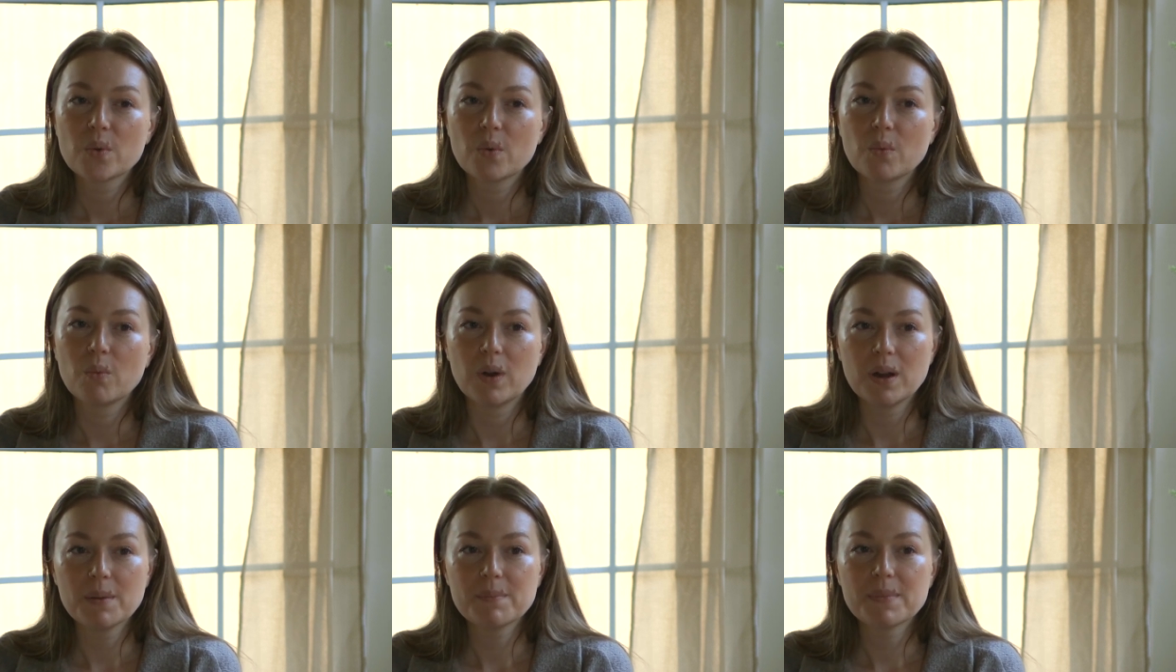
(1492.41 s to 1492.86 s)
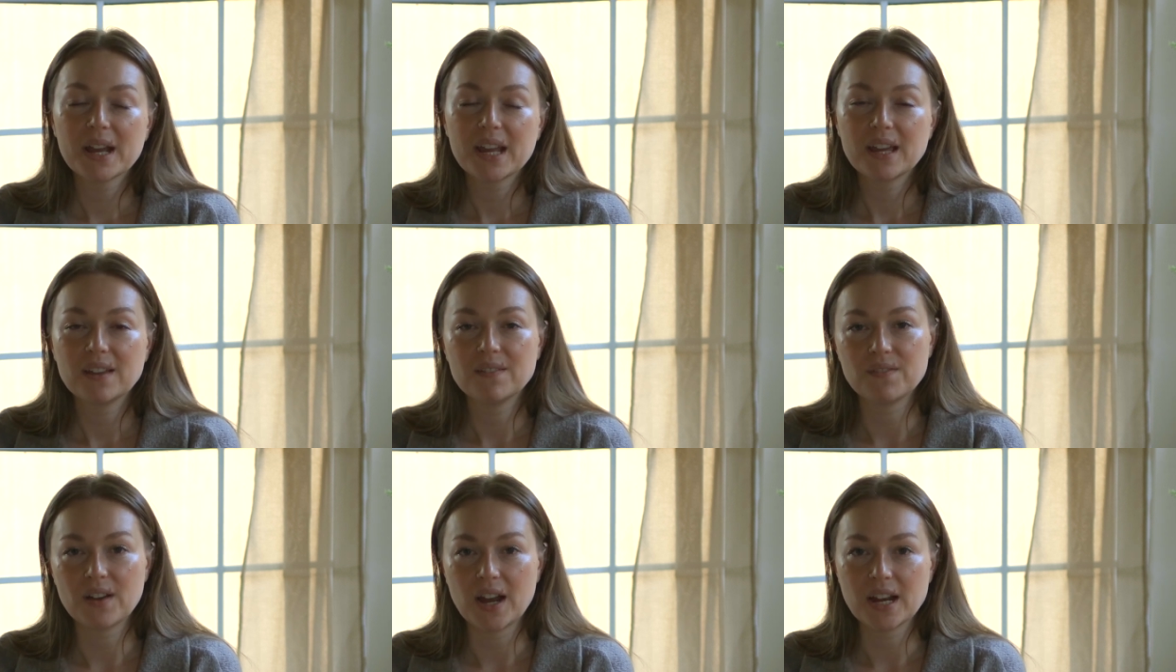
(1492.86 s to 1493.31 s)
what my
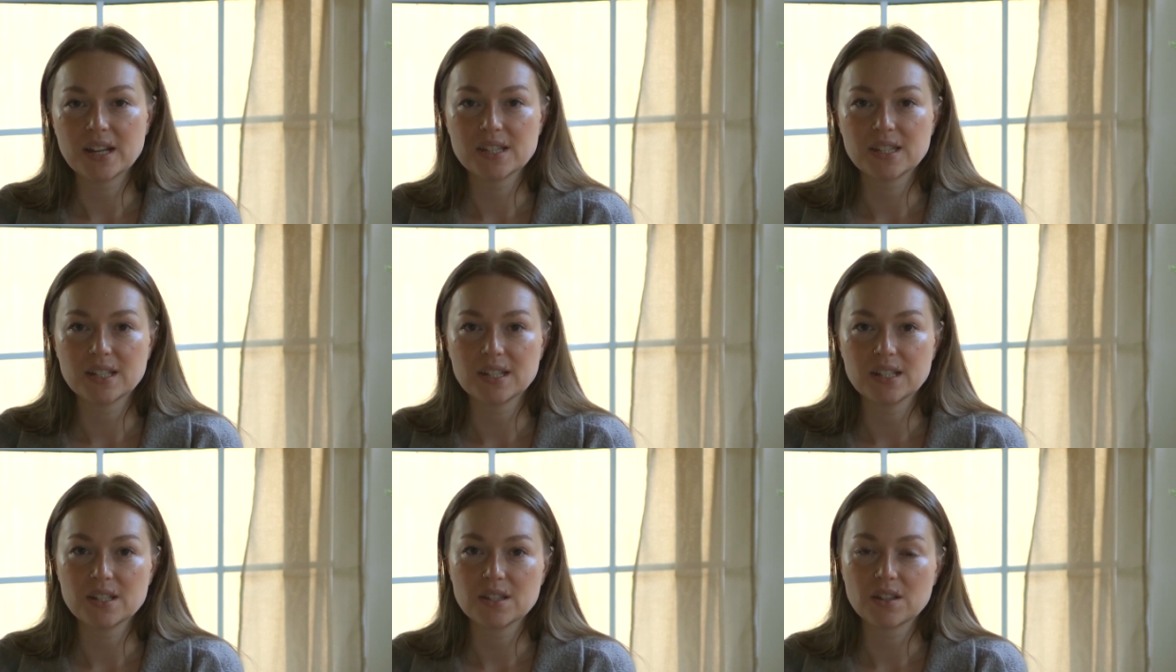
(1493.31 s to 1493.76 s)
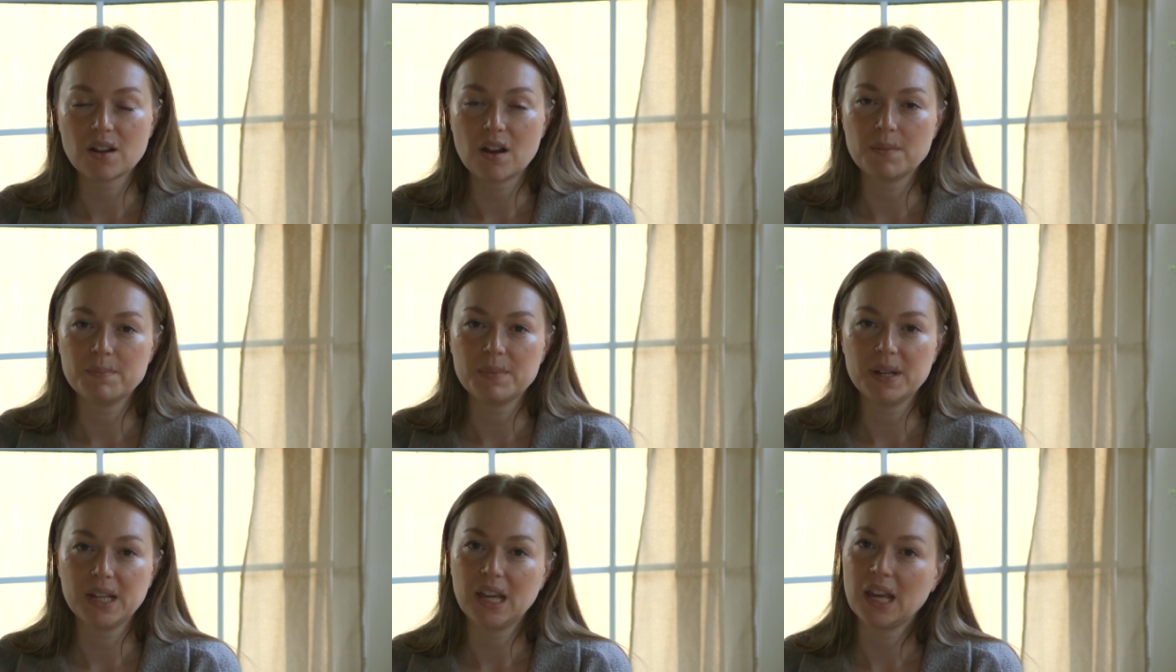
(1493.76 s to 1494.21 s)
advice is
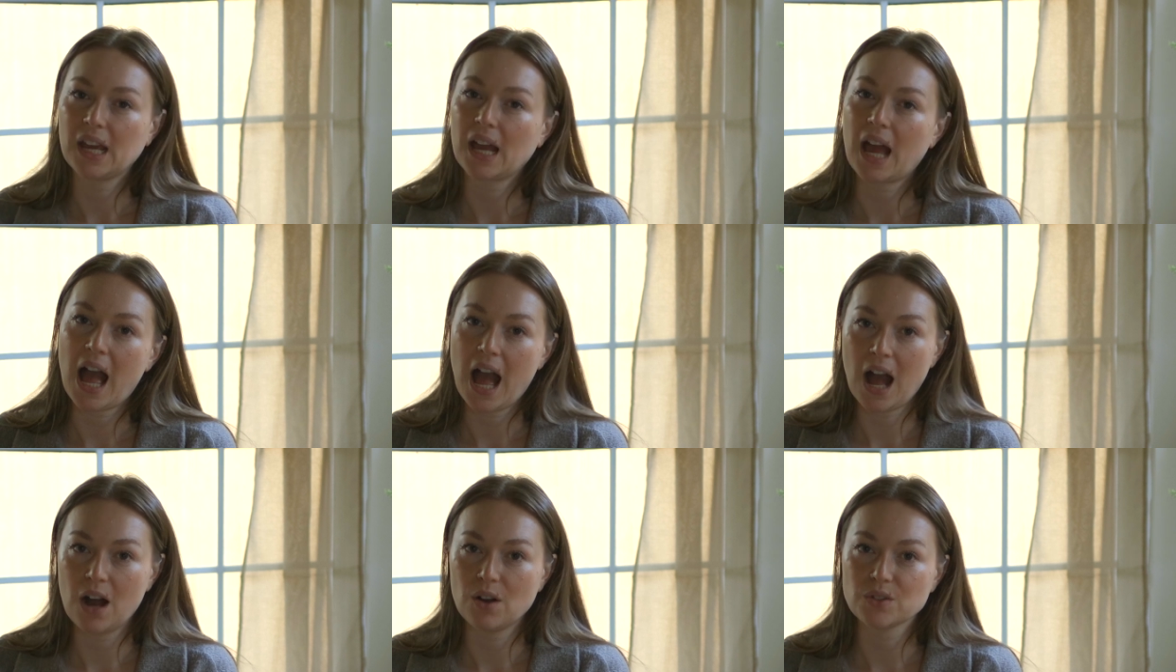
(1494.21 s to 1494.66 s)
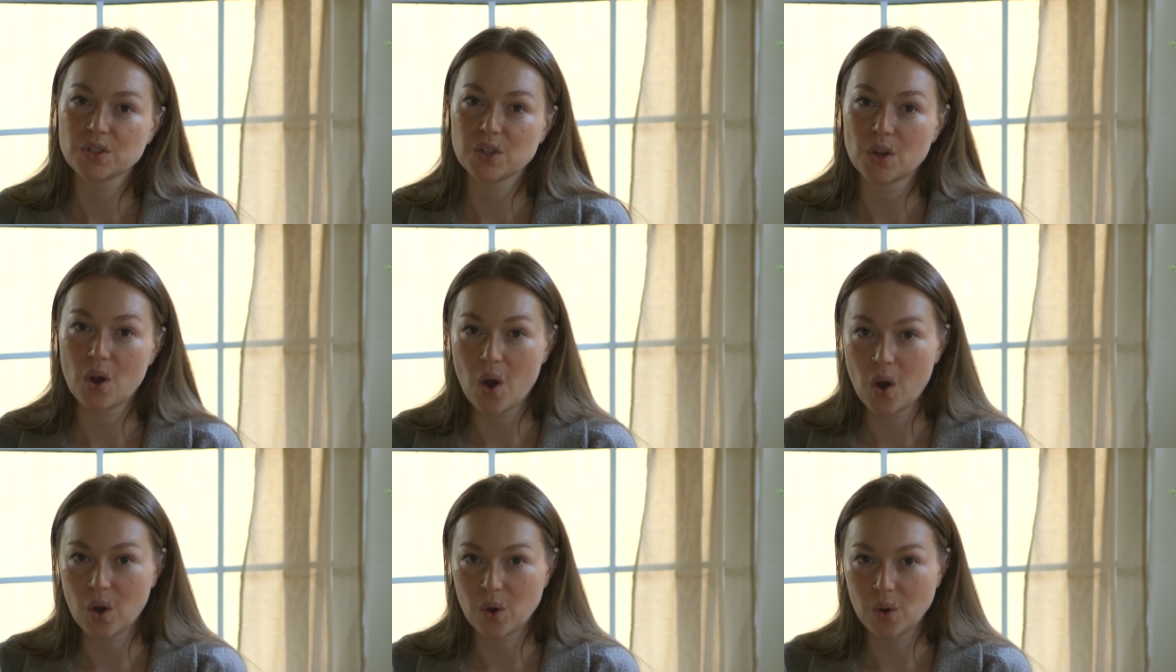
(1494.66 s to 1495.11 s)
on making a house
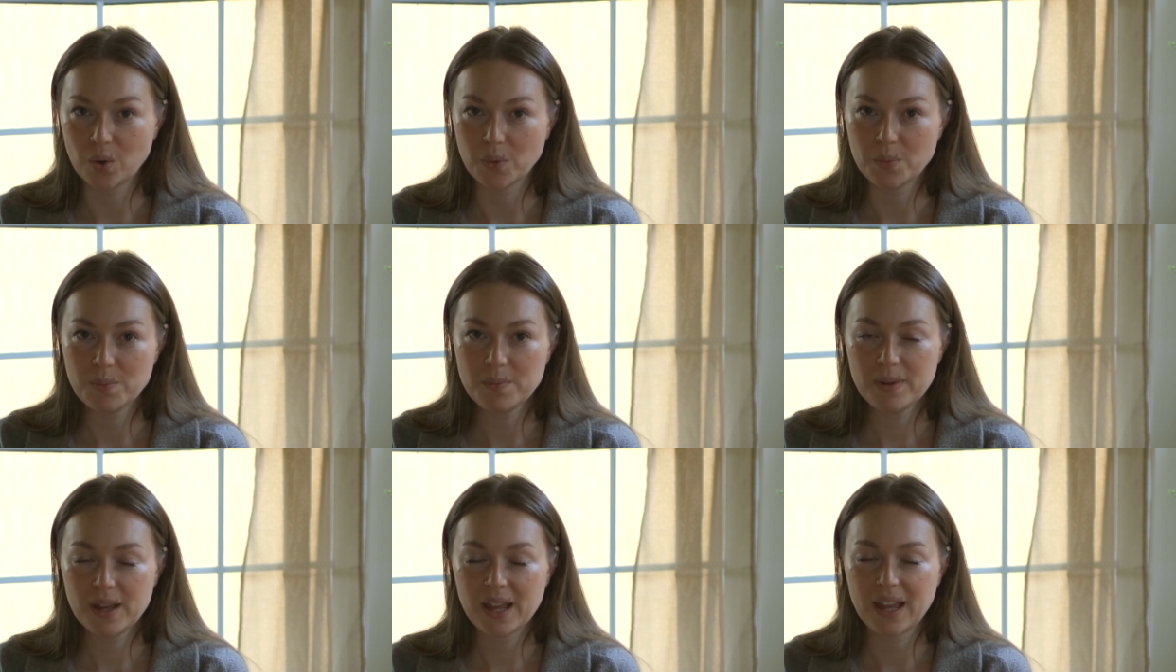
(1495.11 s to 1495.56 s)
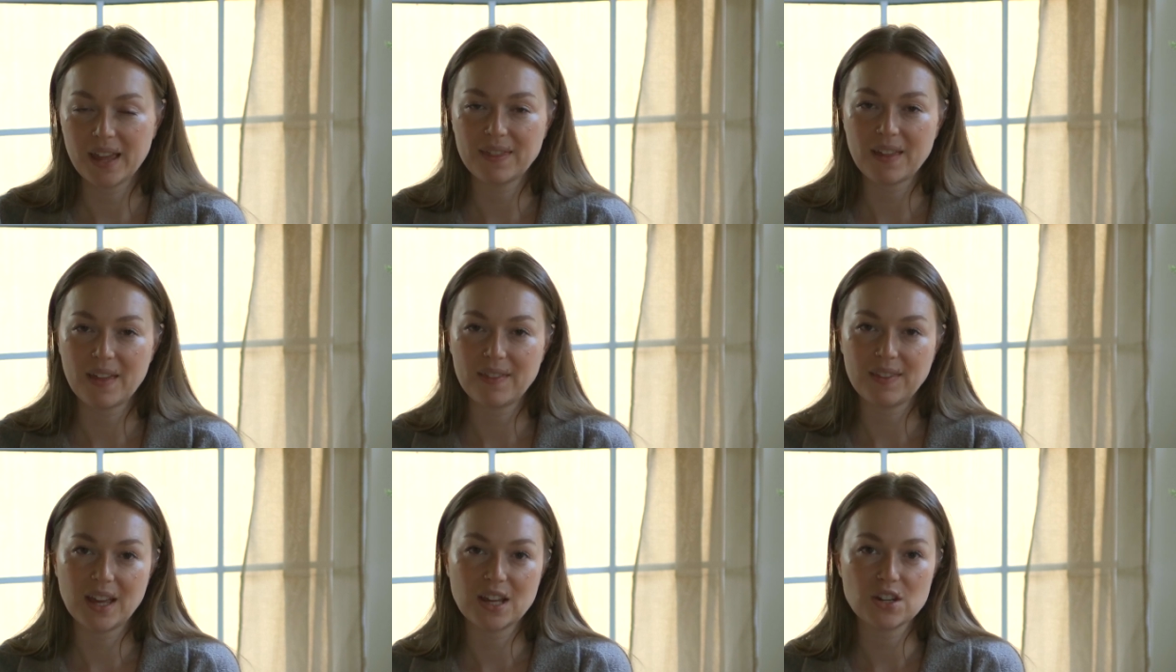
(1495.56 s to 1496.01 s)
a home, and
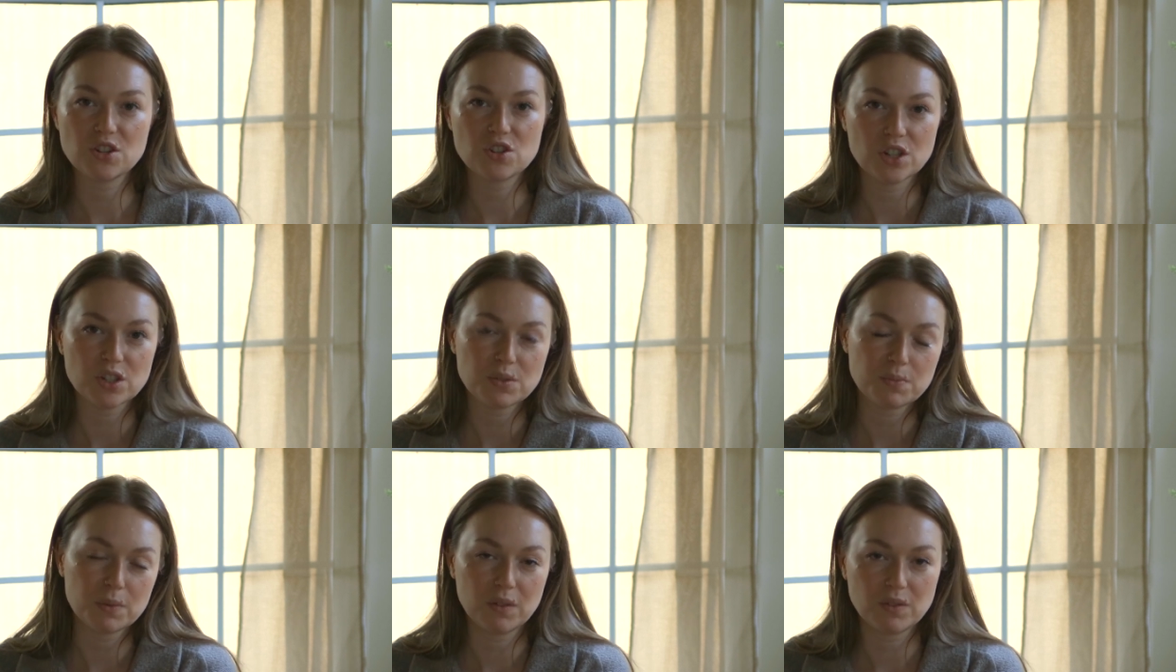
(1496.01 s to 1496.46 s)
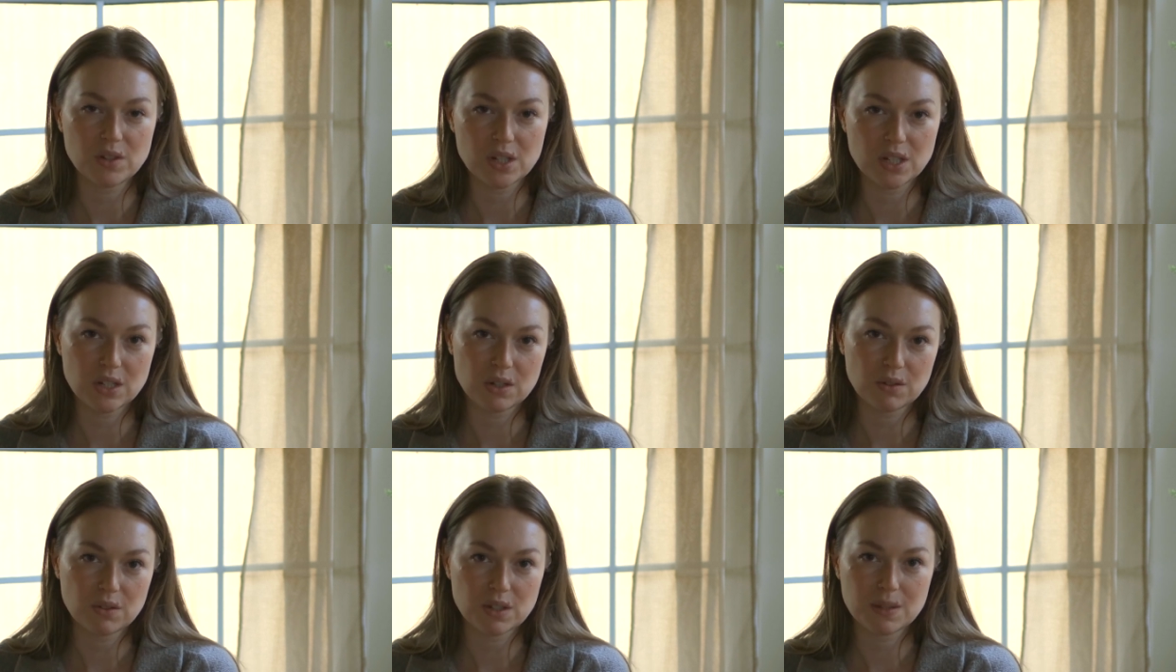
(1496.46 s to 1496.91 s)
that they had just moved
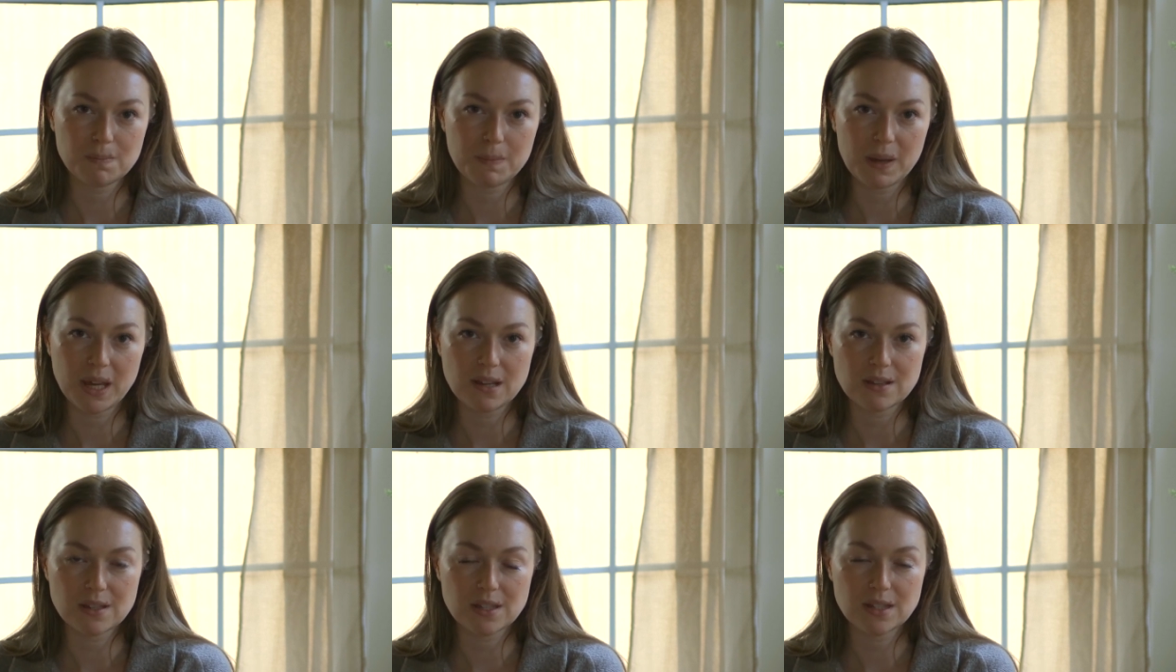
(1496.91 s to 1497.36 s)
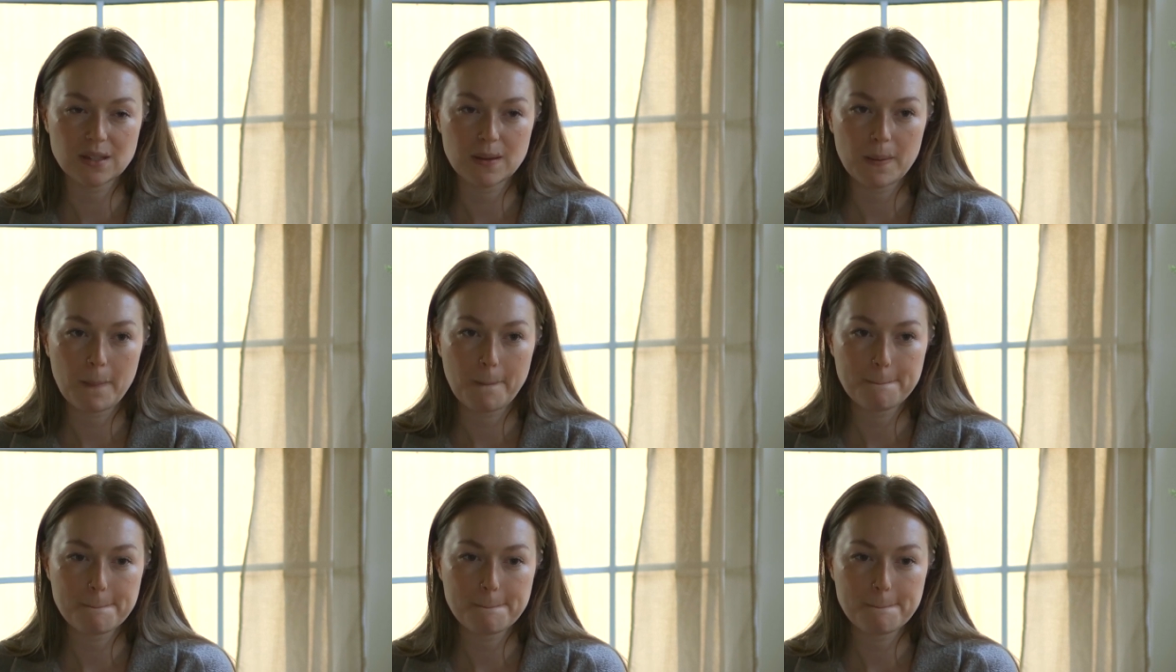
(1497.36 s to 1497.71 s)
into a space